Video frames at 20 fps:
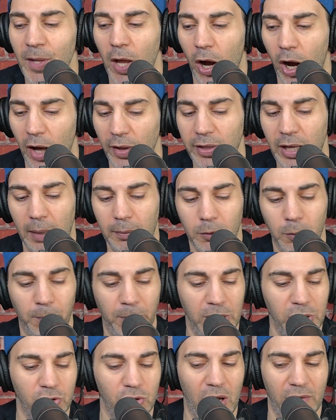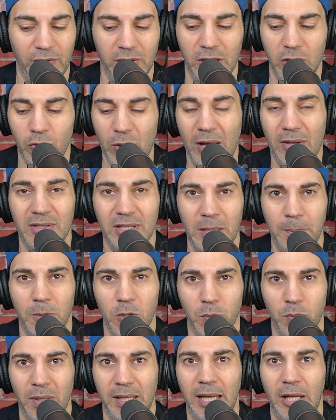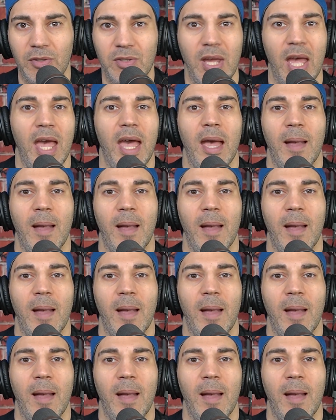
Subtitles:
All the optimal players drafted in each round, sleepers, breakouts,